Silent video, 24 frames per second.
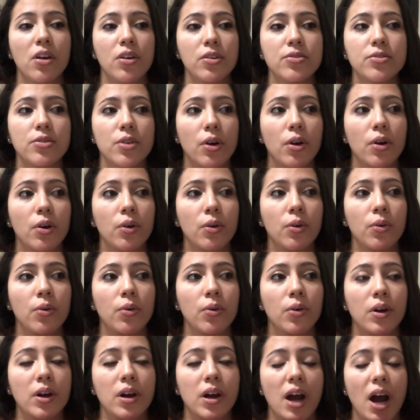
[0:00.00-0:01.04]

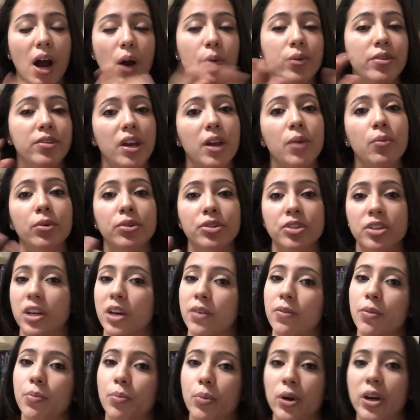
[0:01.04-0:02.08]
So I was able to
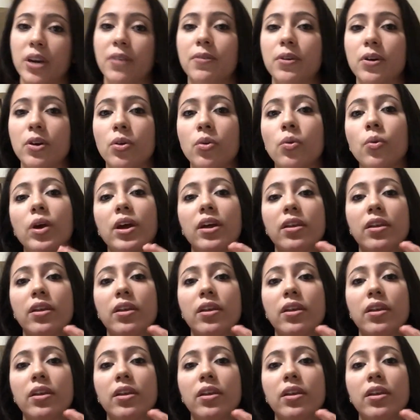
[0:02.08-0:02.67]
give a preview